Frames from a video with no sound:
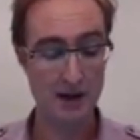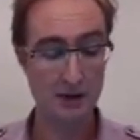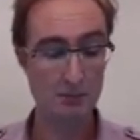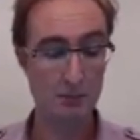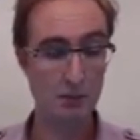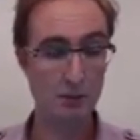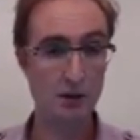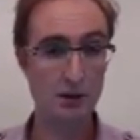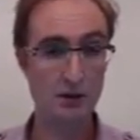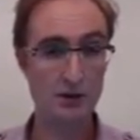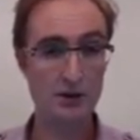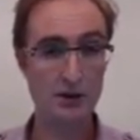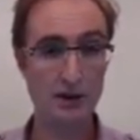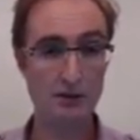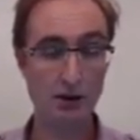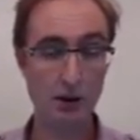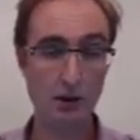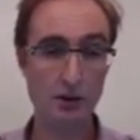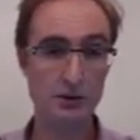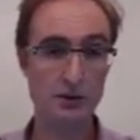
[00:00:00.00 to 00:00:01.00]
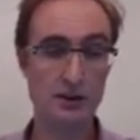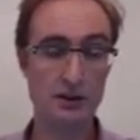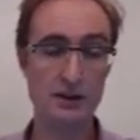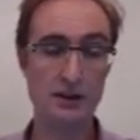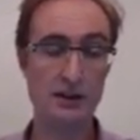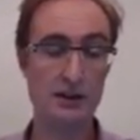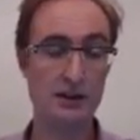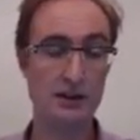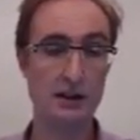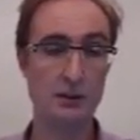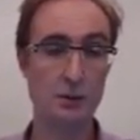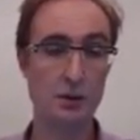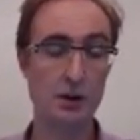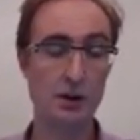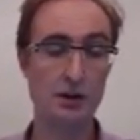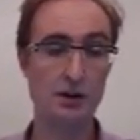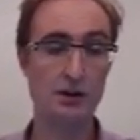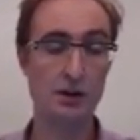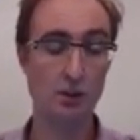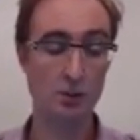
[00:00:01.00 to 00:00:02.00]
But we also have hosts in these
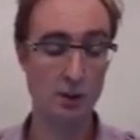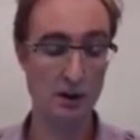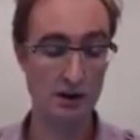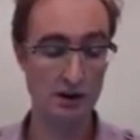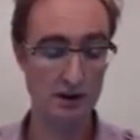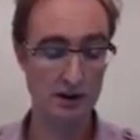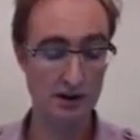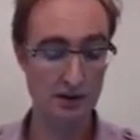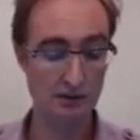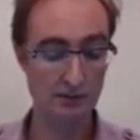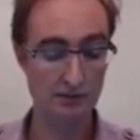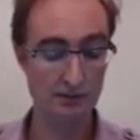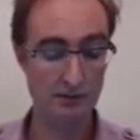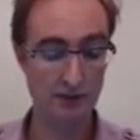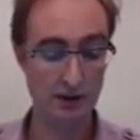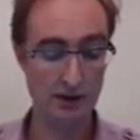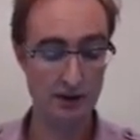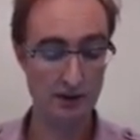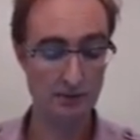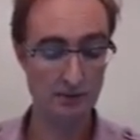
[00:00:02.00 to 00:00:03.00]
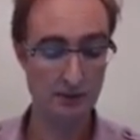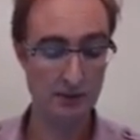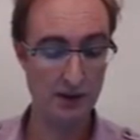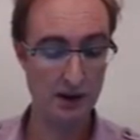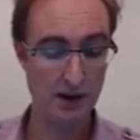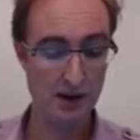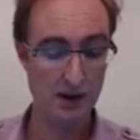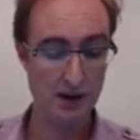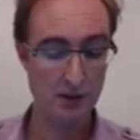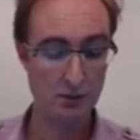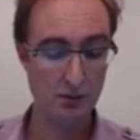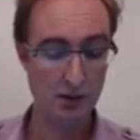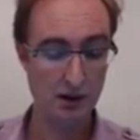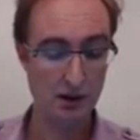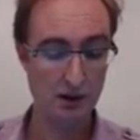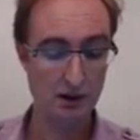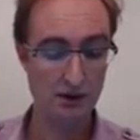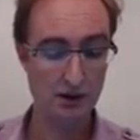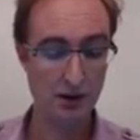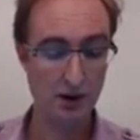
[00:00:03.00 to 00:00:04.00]
networks, so where do they fit?
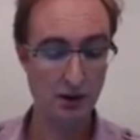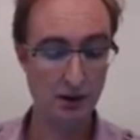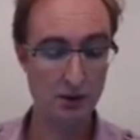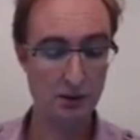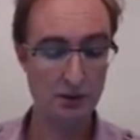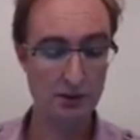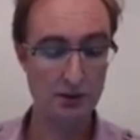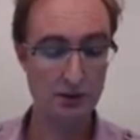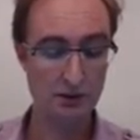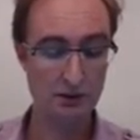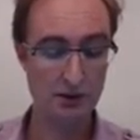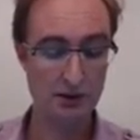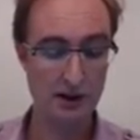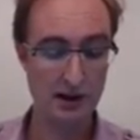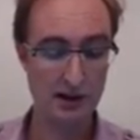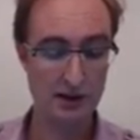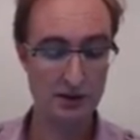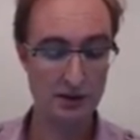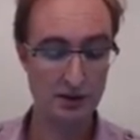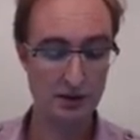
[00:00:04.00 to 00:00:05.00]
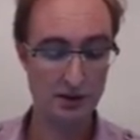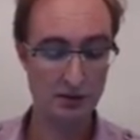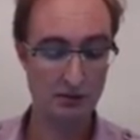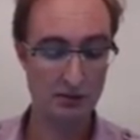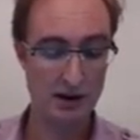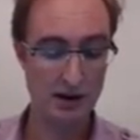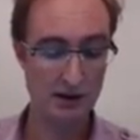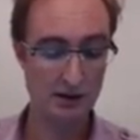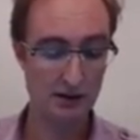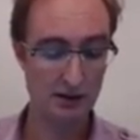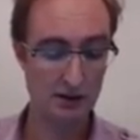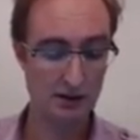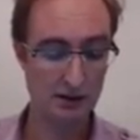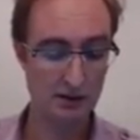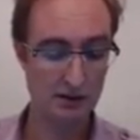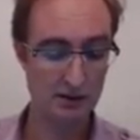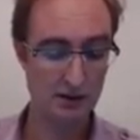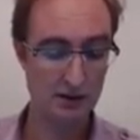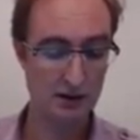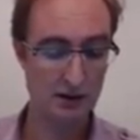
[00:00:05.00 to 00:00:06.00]
Well, the hosts are attached to the
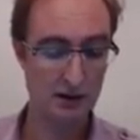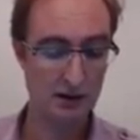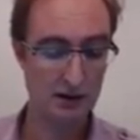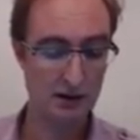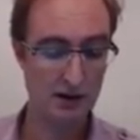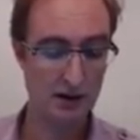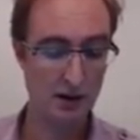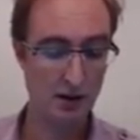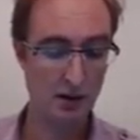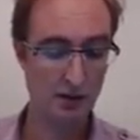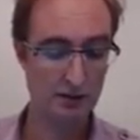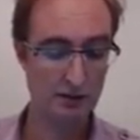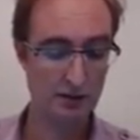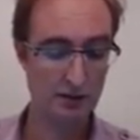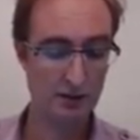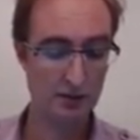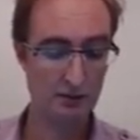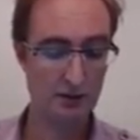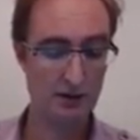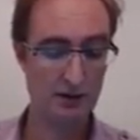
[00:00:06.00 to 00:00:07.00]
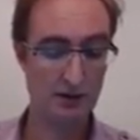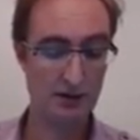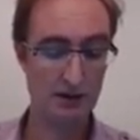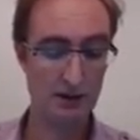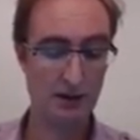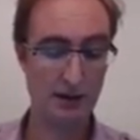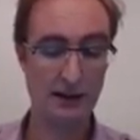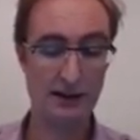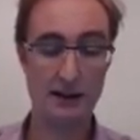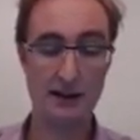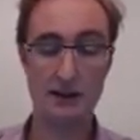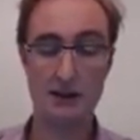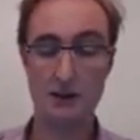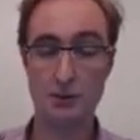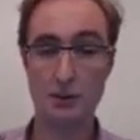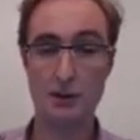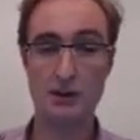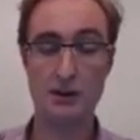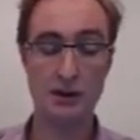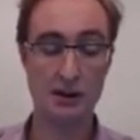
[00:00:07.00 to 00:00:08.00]
routers. Now often there is like a
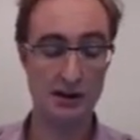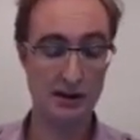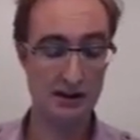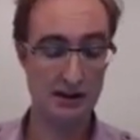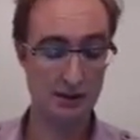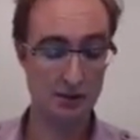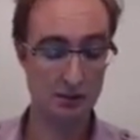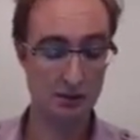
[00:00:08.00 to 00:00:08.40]
switch, a LAN